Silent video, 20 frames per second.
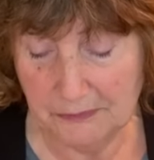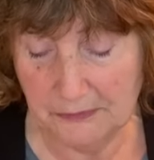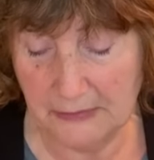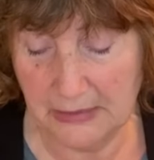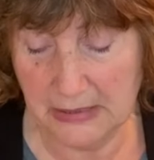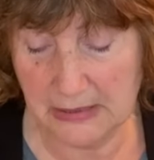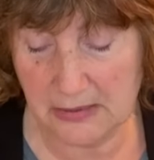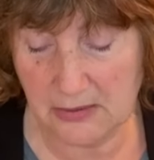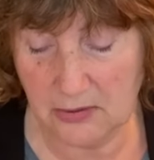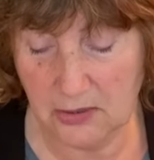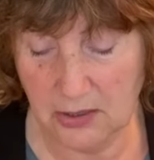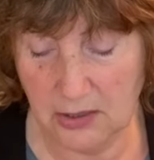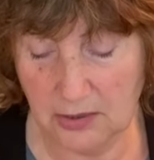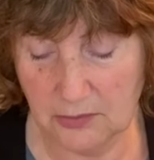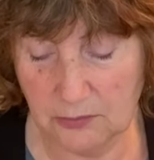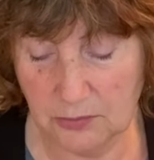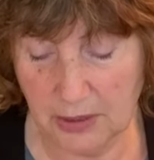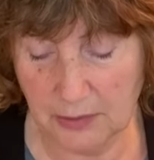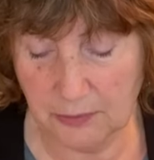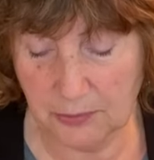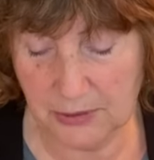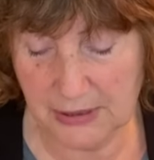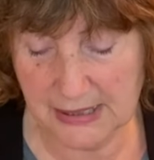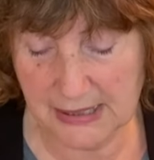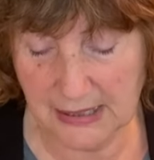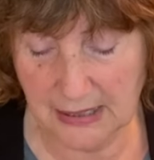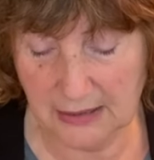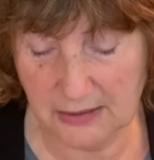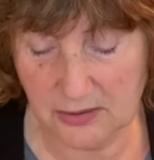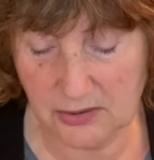This card
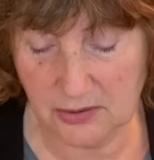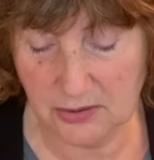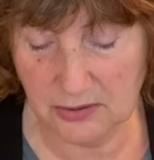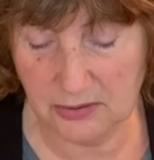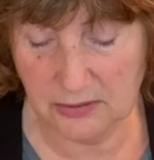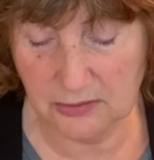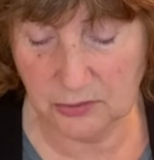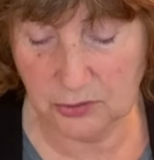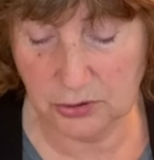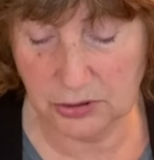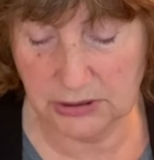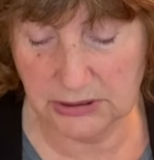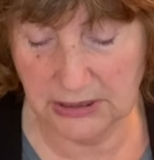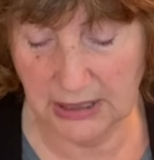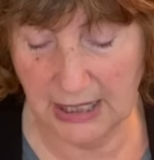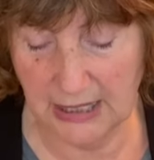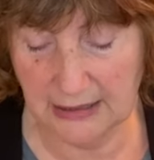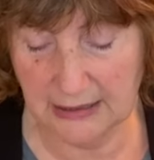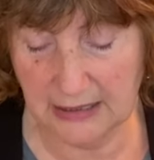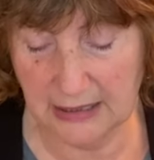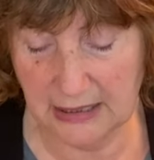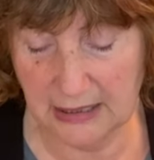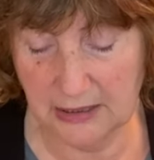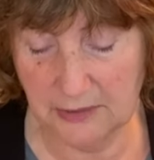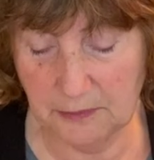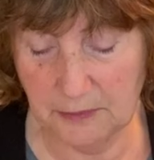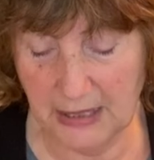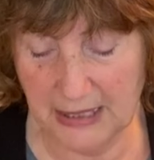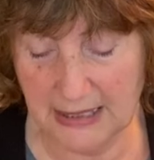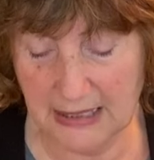represents good luck
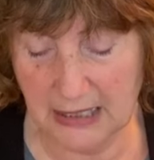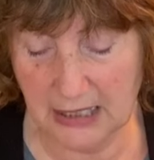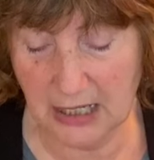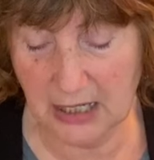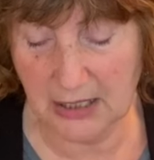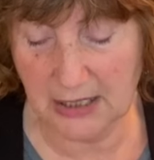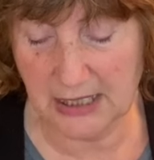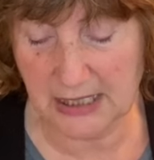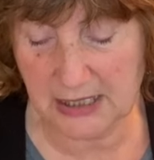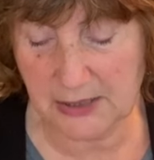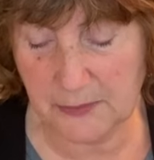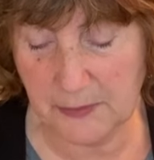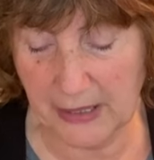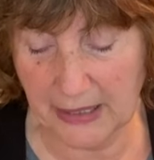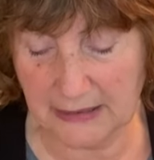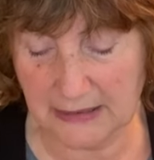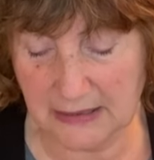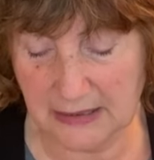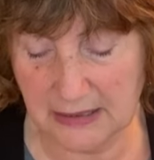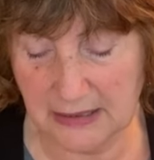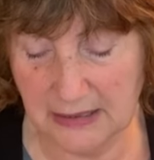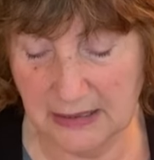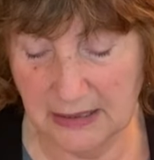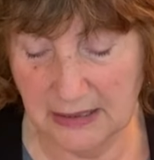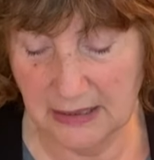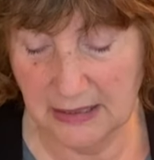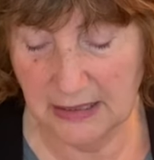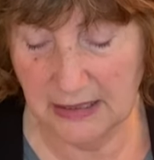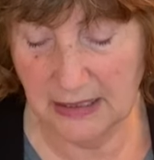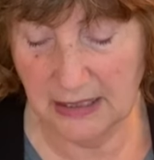in making unexpected
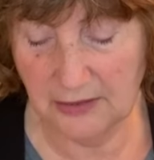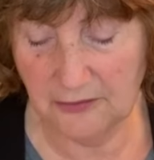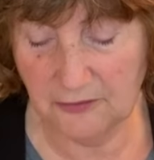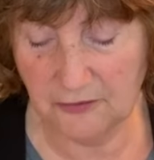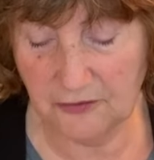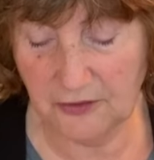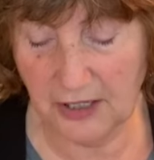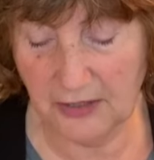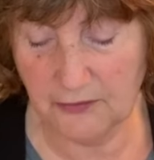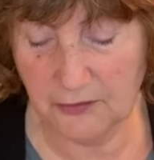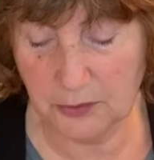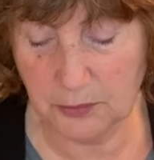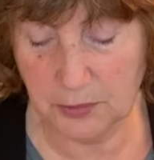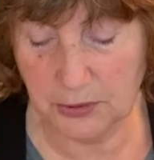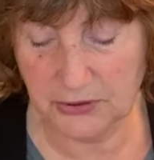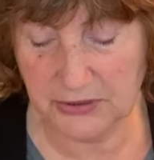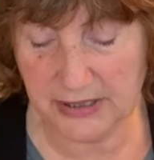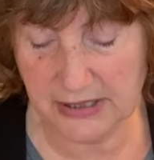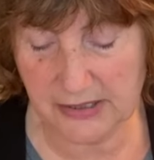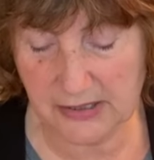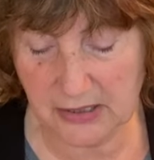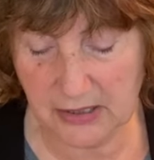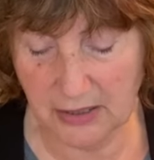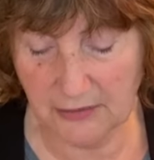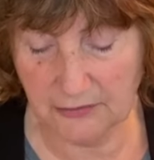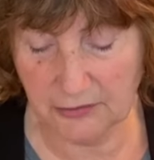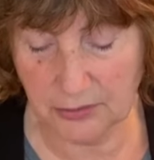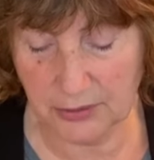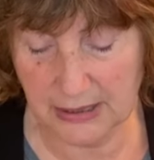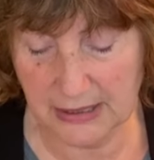and favorable
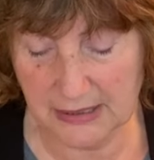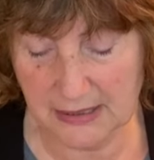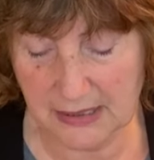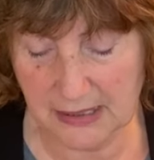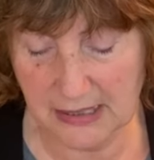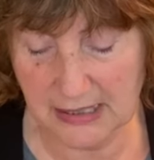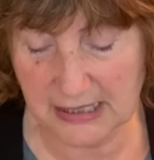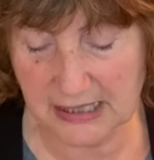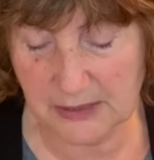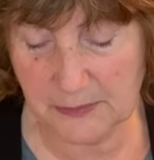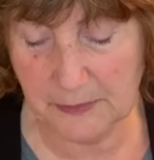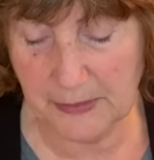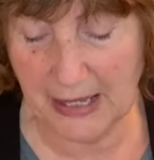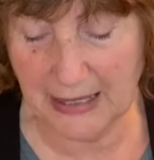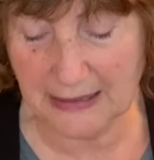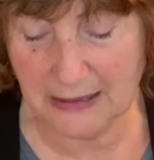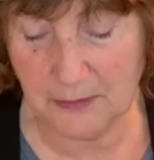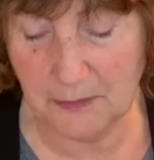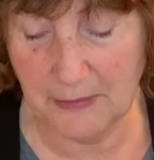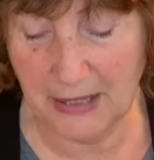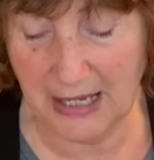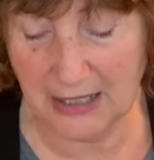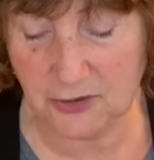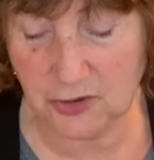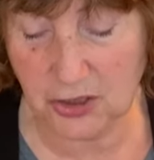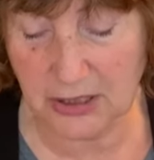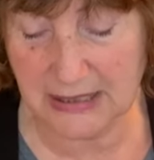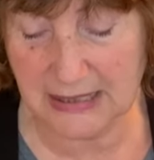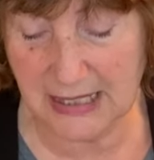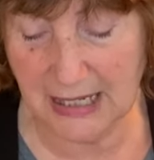discoveries. Expect
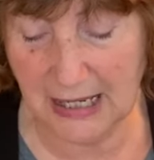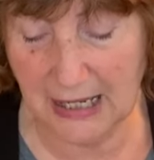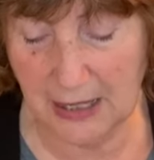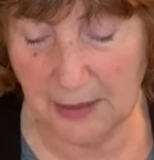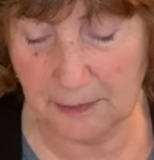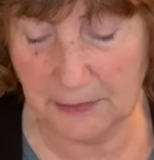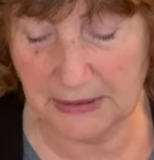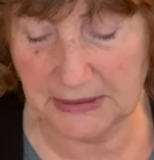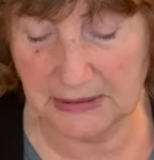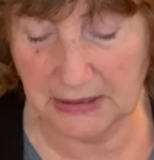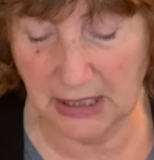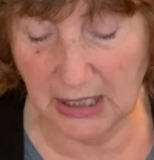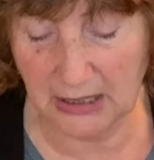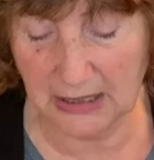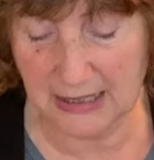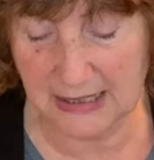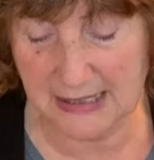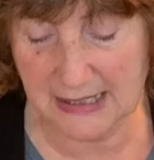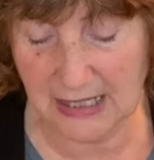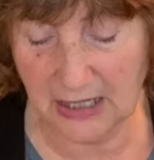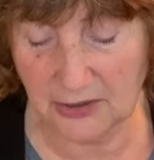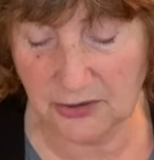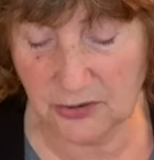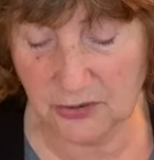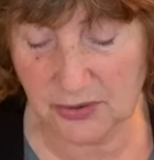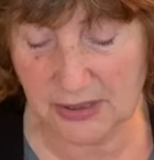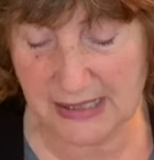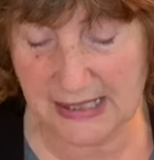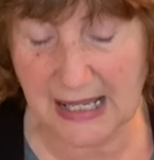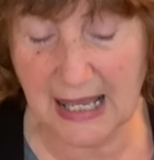magic to happen. Luck is on
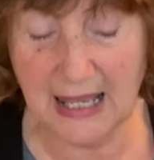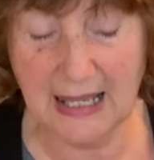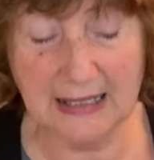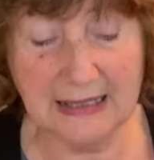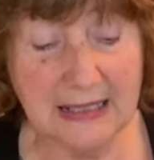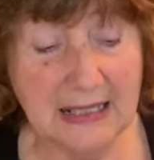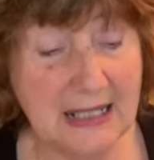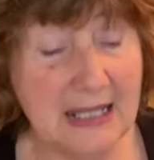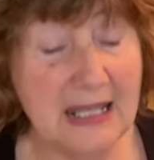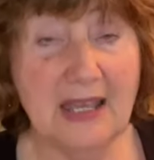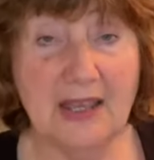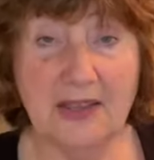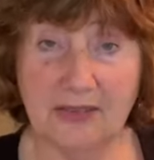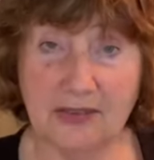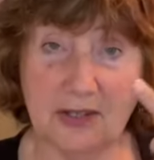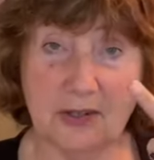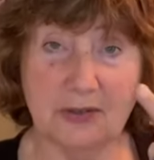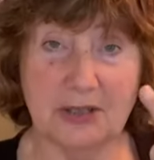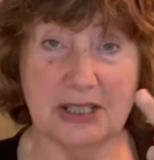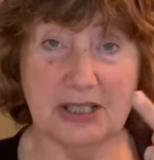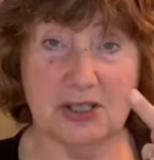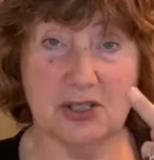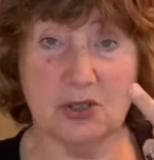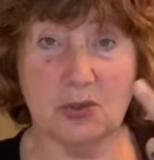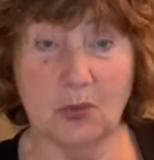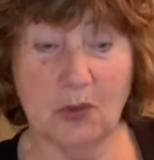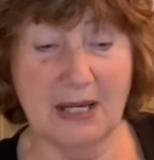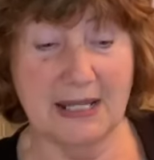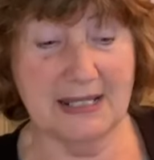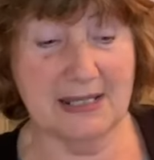your side. There it is.
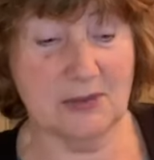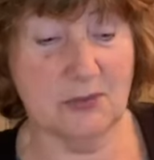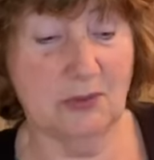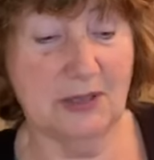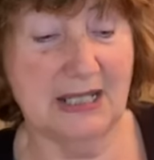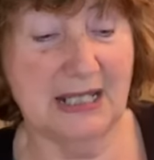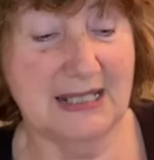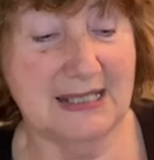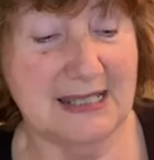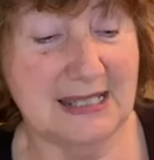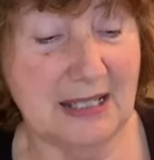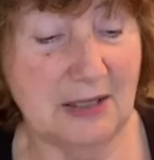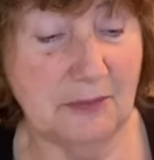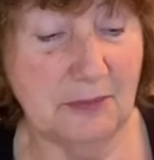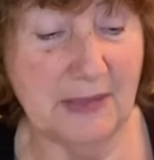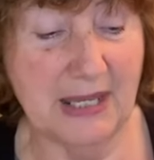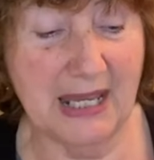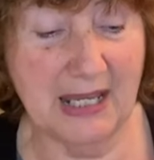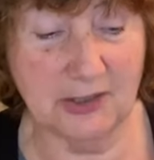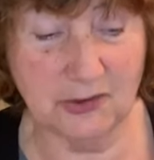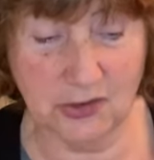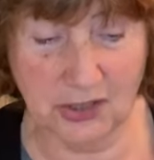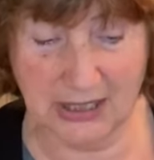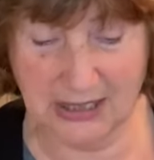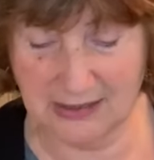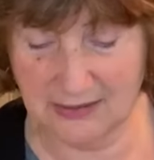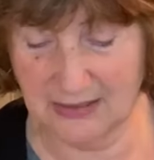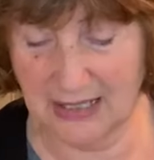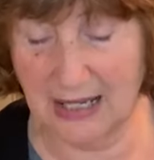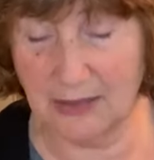Twice when I said
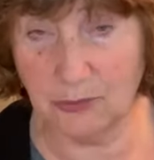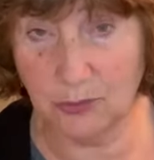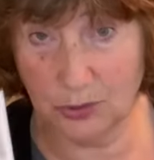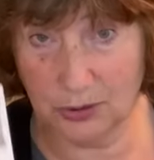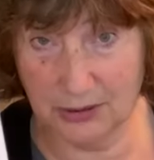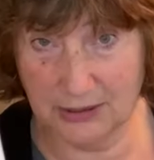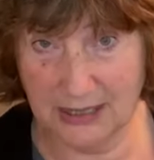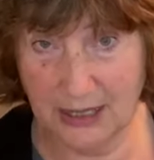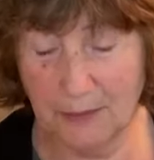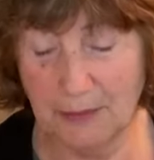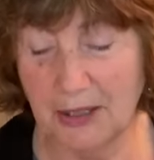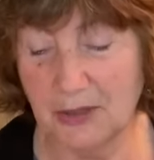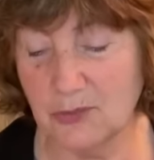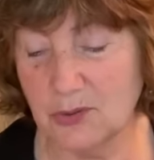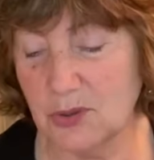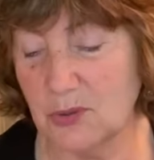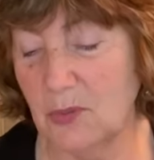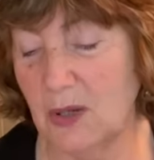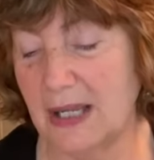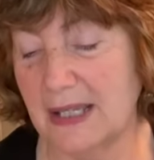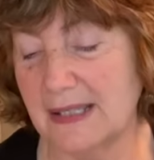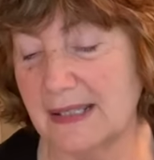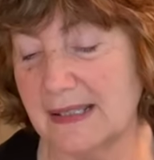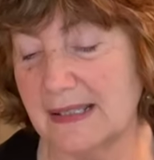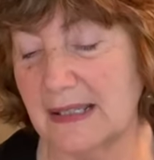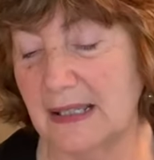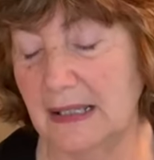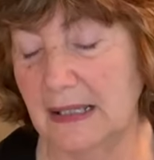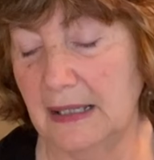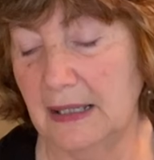magic, that word came out twice.
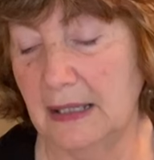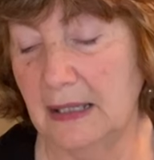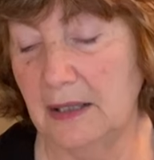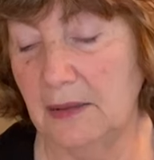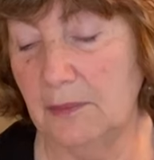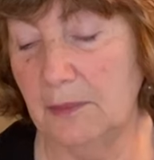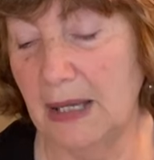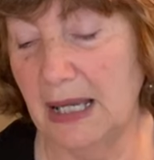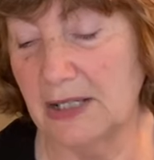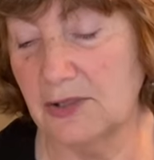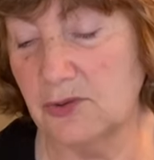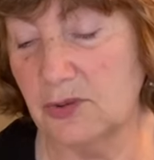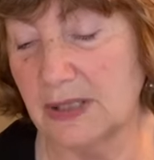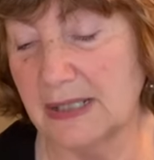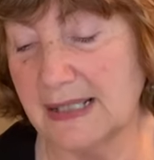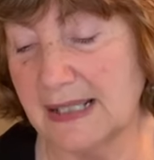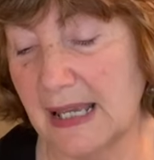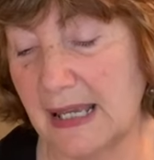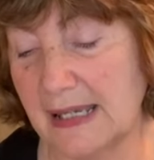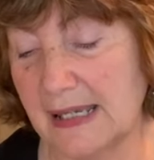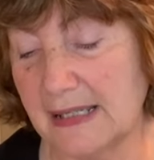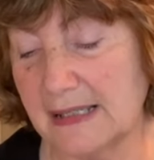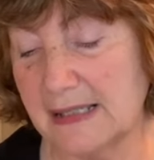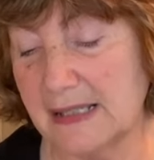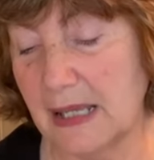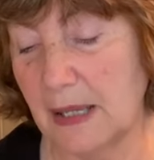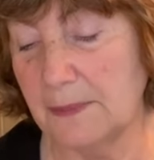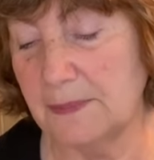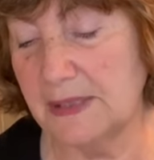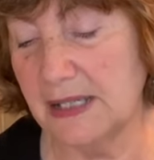Mantras, I
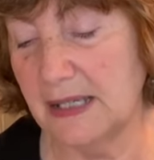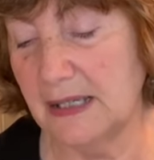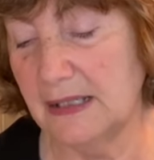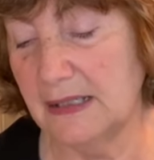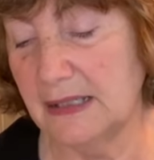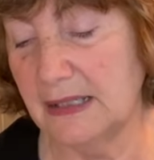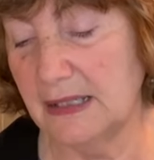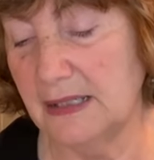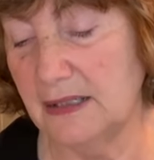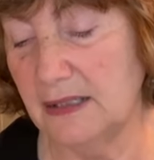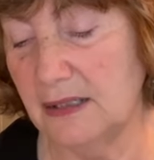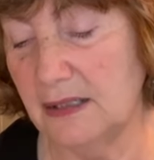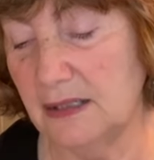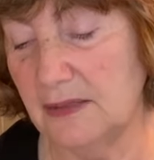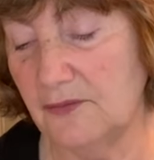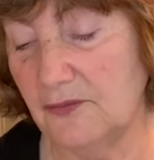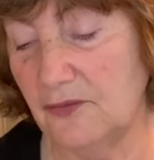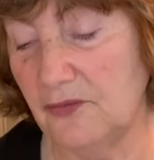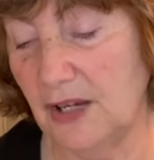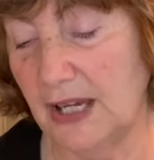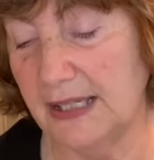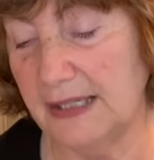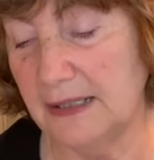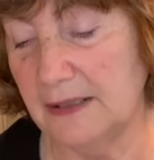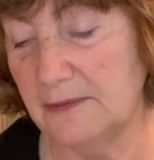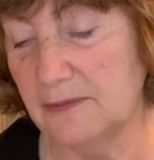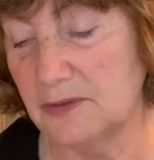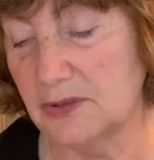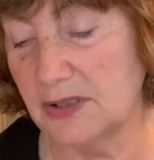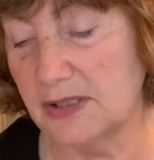accept and
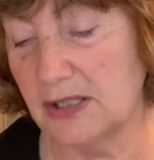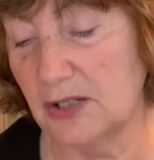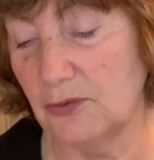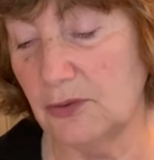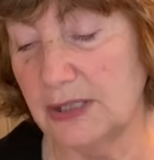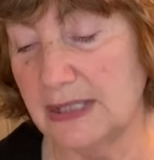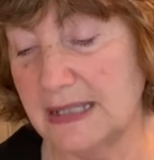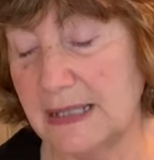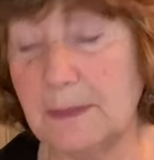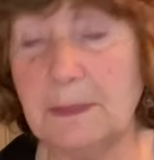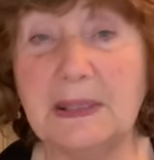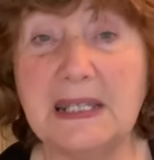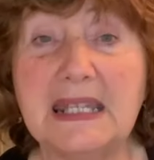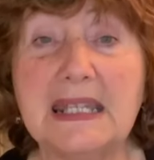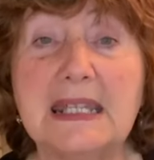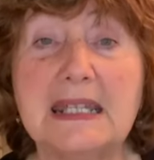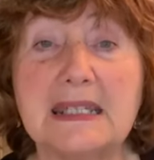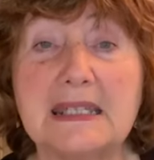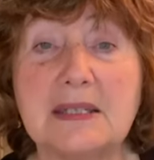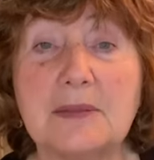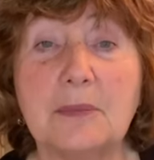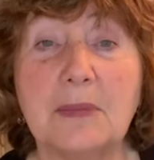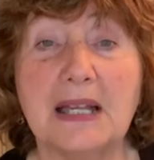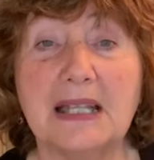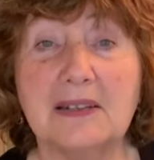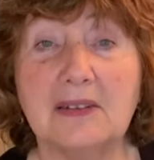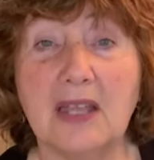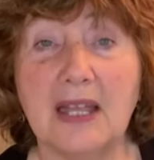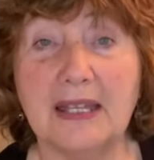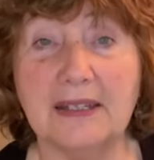invite serendipity into
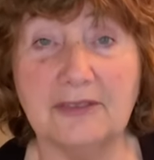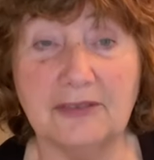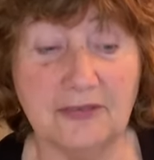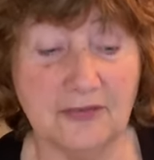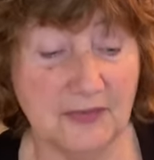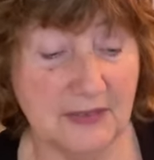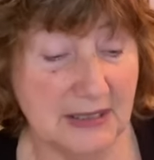my life.